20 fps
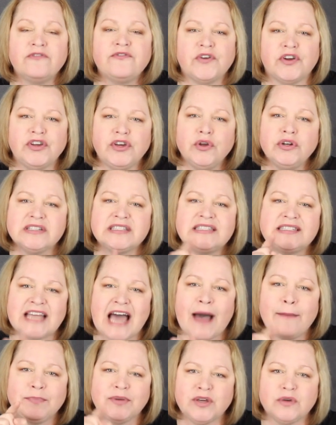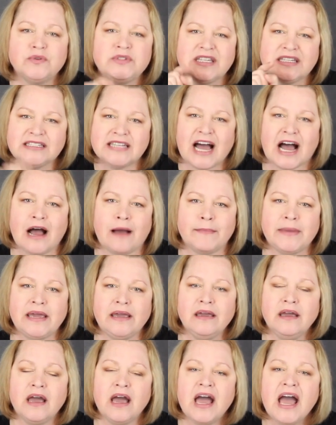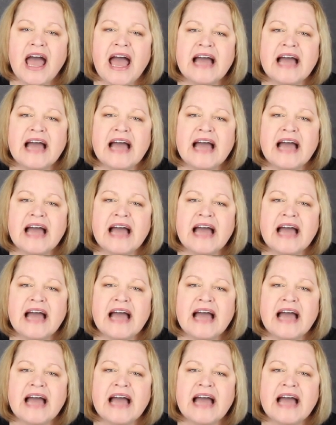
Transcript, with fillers: for you to stop using Tommy